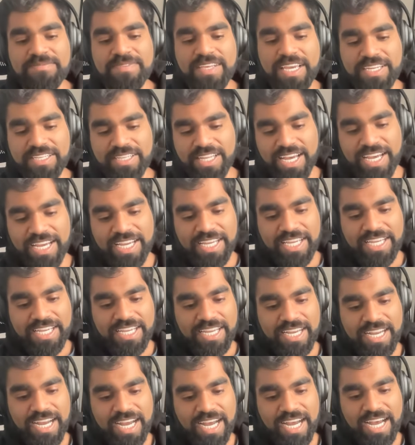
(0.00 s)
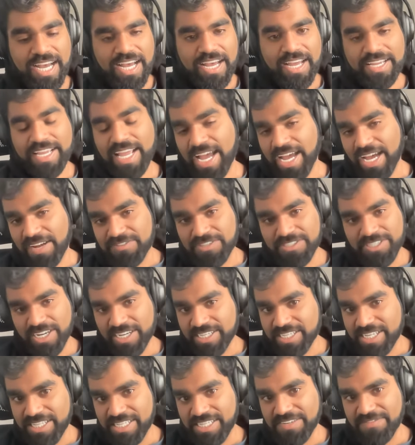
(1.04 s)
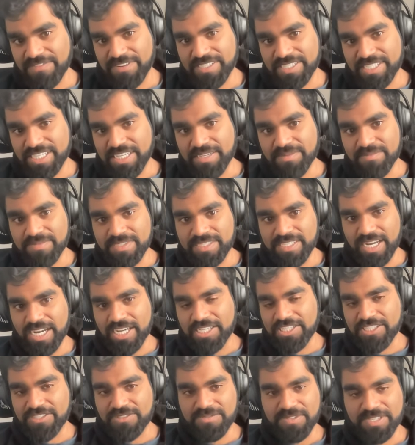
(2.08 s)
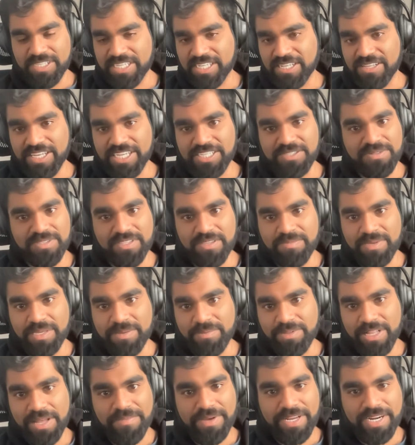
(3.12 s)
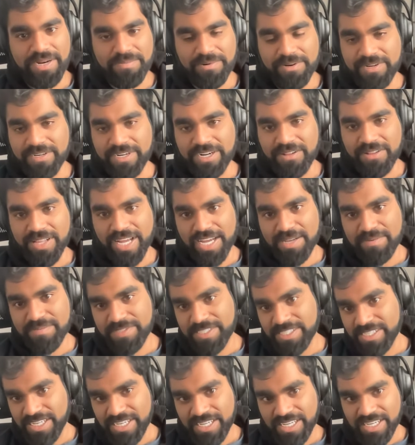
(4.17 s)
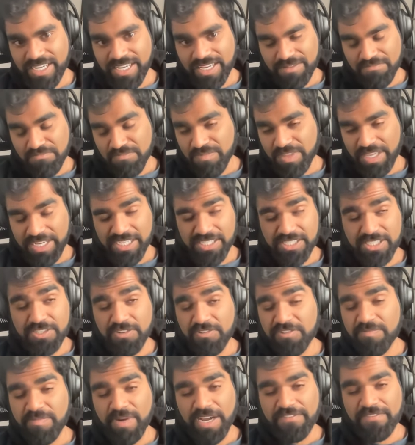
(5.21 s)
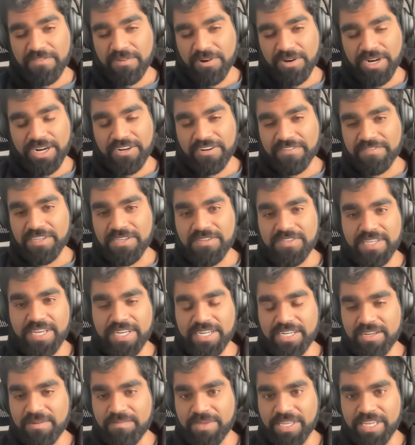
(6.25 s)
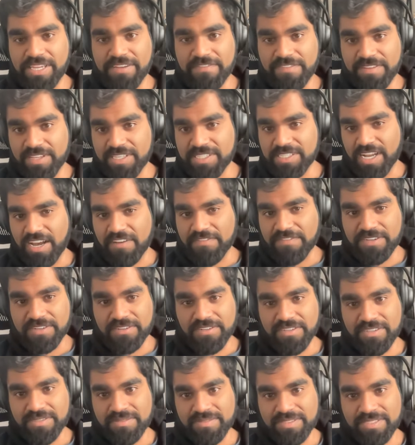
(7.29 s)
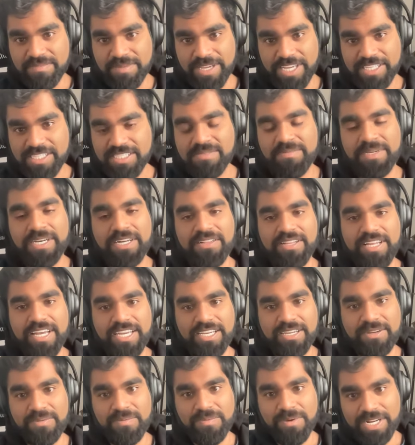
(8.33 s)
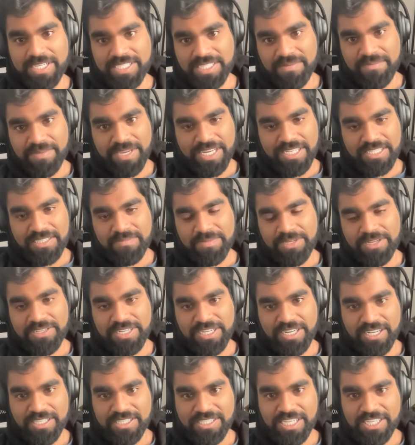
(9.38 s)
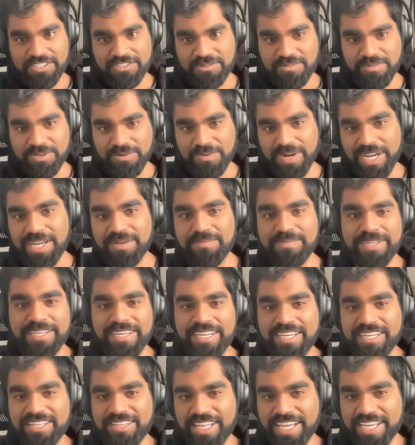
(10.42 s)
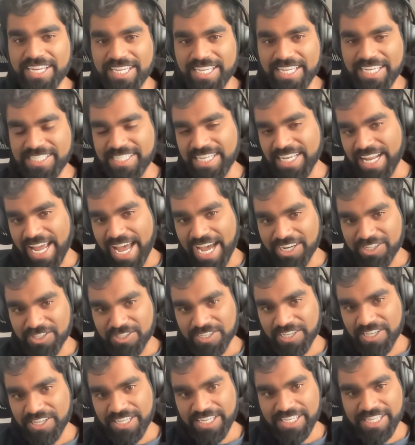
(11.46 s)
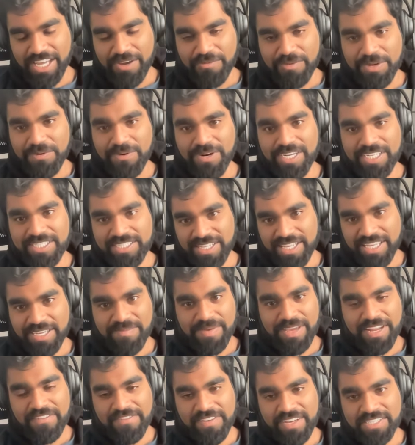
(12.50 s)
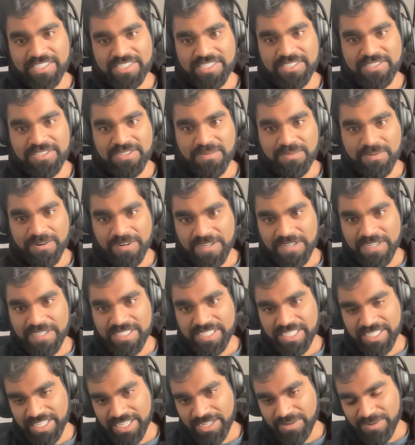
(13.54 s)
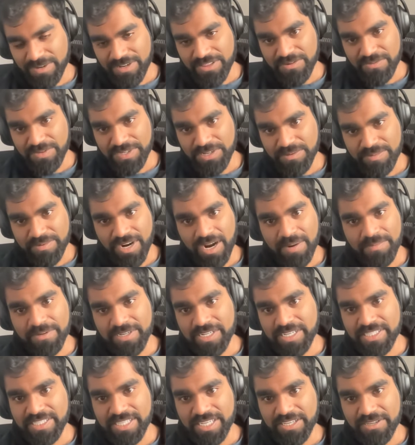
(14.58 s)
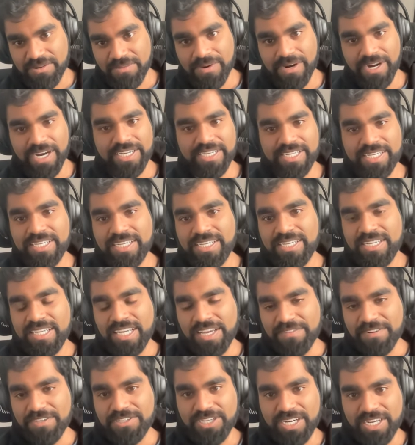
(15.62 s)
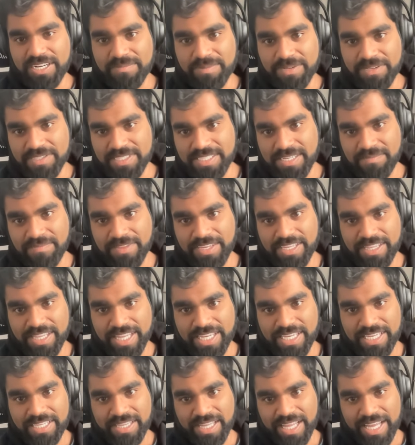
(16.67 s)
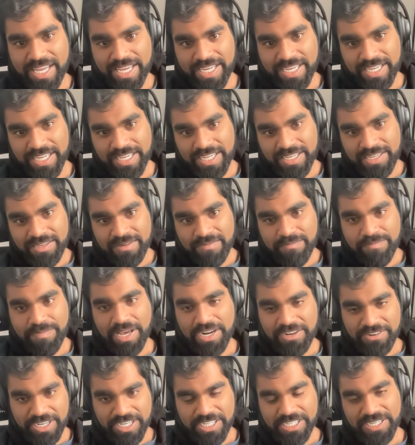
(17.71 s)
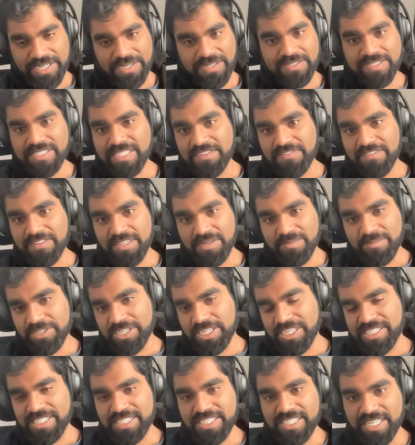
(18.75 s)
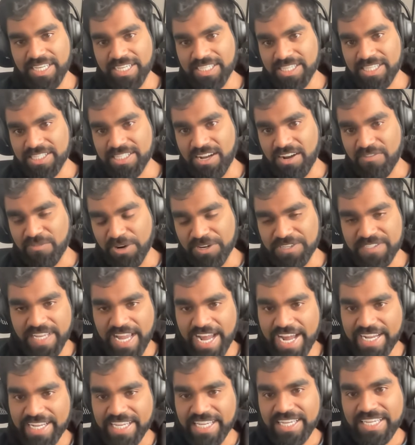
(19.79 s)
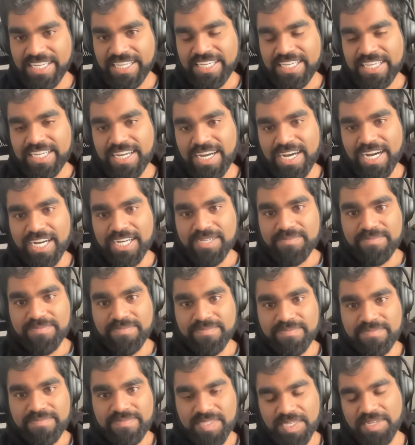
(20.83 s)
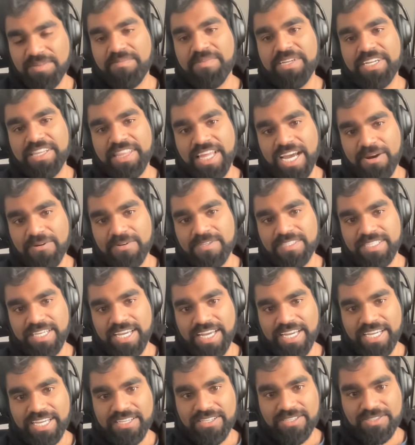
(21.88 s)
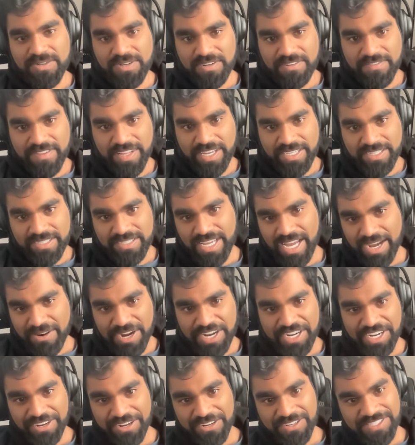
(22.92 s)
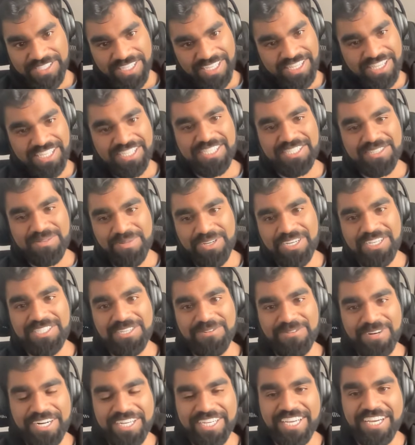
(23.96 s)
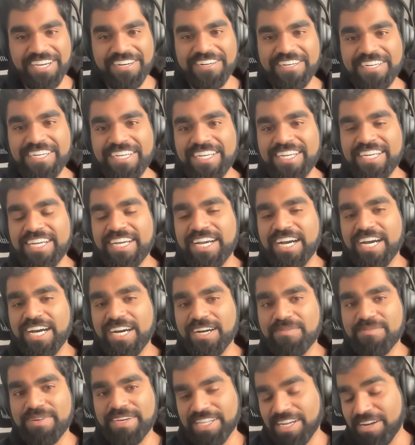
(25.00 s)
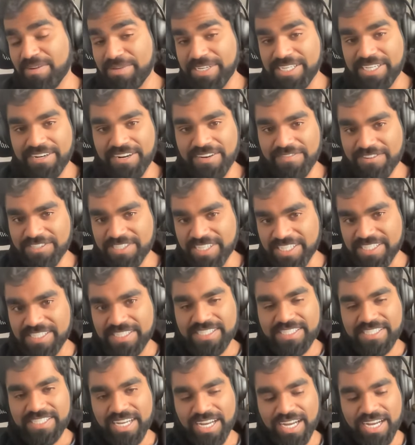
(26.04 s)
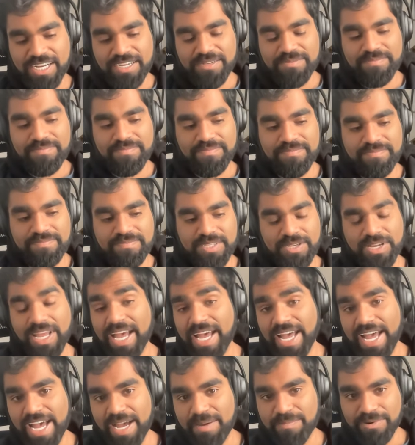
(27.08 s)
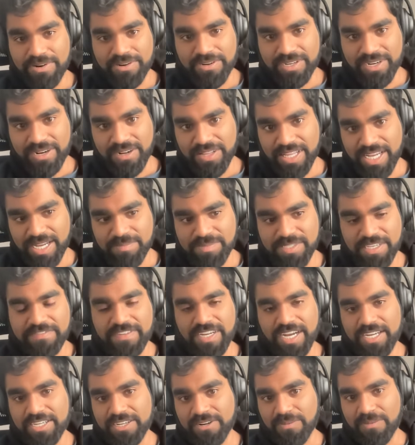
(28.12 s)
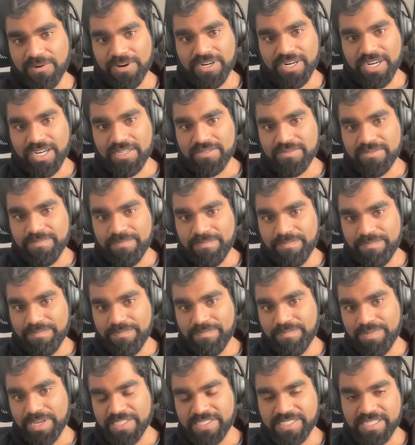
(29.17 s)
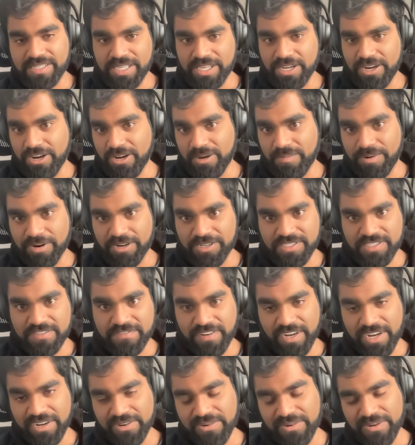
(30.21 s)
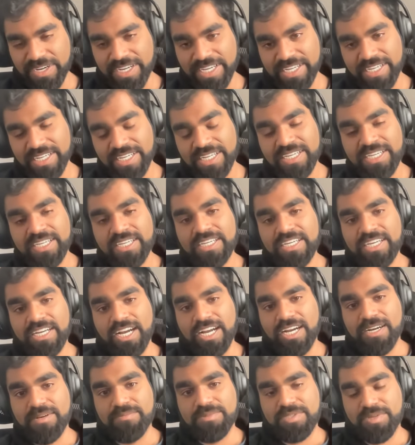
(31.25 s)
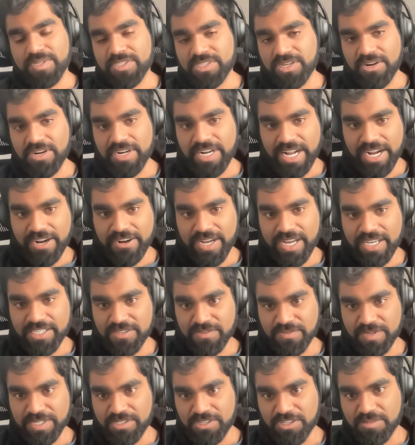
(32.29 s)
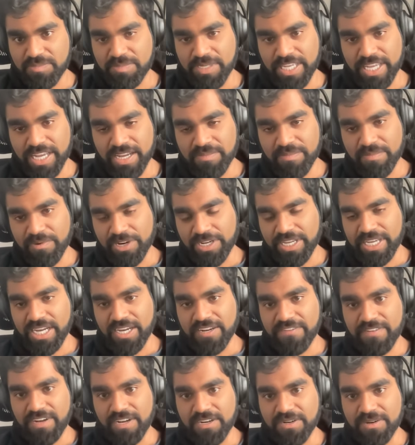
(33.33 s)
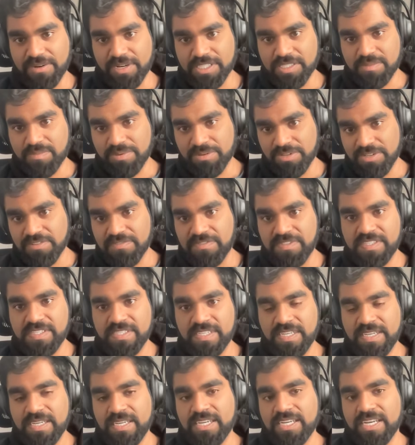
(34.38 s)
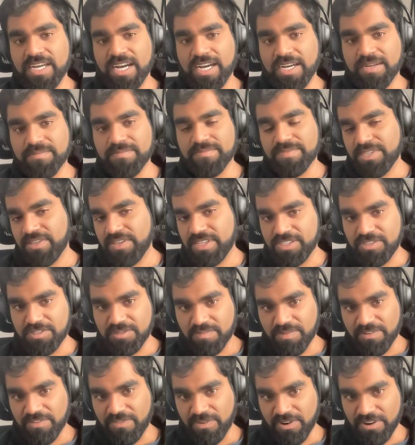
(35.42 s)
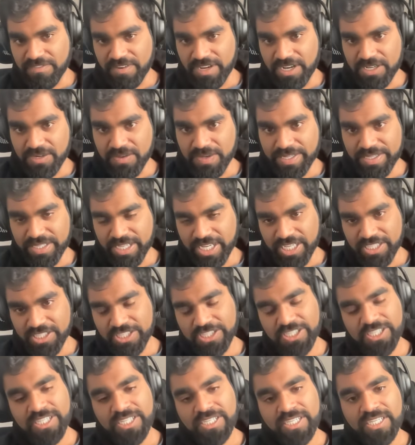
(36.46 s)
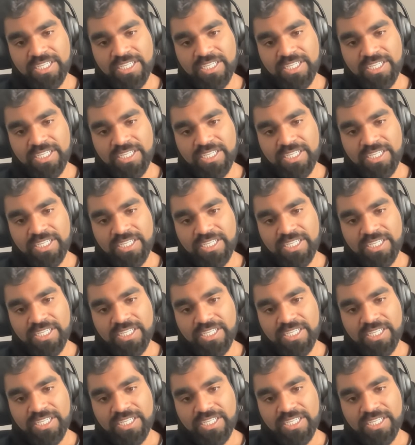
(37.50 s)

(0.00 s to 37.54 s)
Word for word: And like, uh, yeah, after talking to the different teams, I just really clicked with the people I met at Protocol Labs like two of my four interviews ended up being philosophical debates about like what does it mean to build an censorable web like is that actually a thing that we want to like manifest into the world and like what are the real properties that you want if you're trying to build something that can like better encode civil liberties into like the software stack um, so to me that was like sort of like how i knew it was like this is the place i want to go um, and i've been here ever since um, so yeah at protocol labs i've gotten to work on basically all parts of filecoin um, so i started out as a research pm working on filecoin's proofs um, so this was before Filecoin launched.